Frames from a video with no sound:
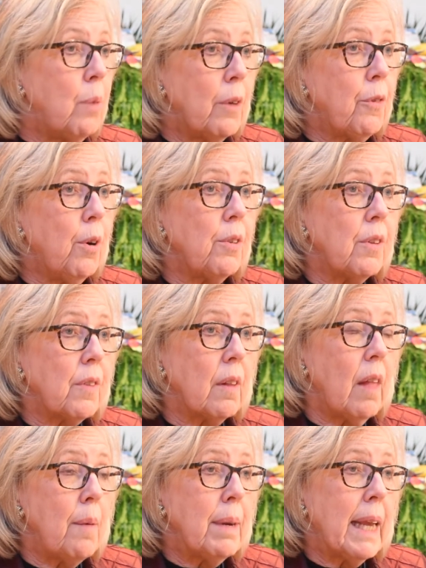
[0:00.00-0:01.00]
but of course
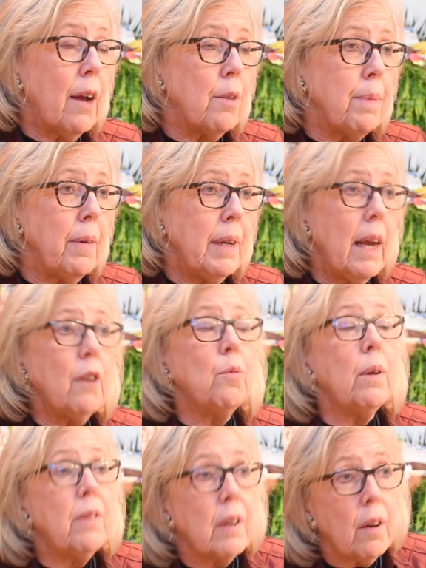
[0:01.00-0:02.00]
it's the Climate Accountability
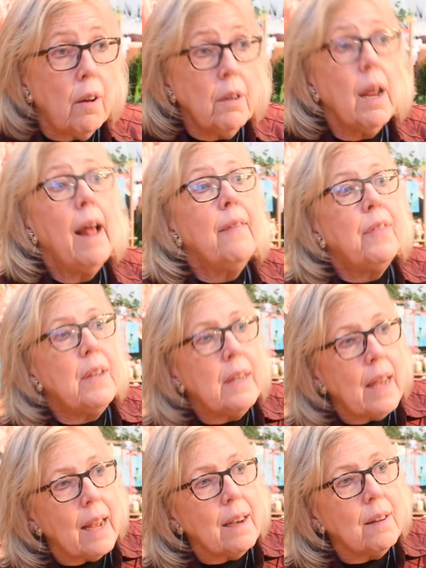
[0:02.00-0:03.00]
Act. What's it called?
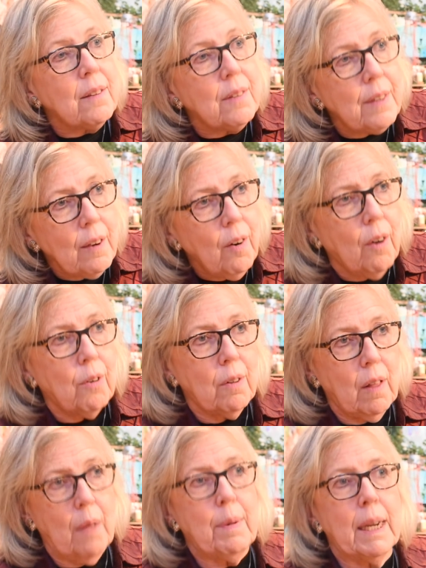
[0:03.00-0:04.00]
The Net
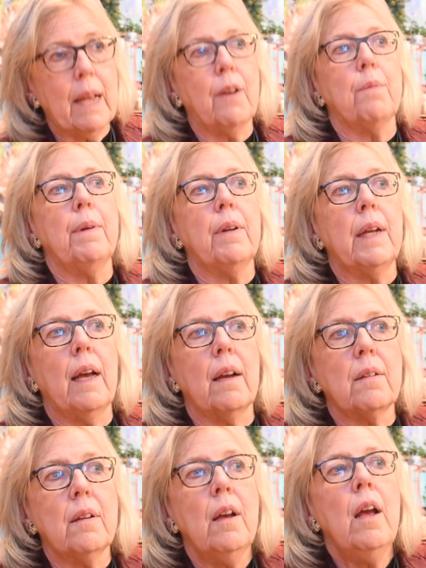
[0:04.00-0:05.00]
Zero Climate
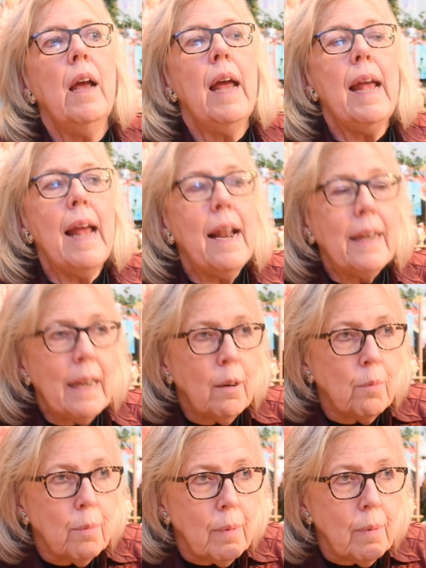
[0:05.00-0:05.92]
Accountability Act. And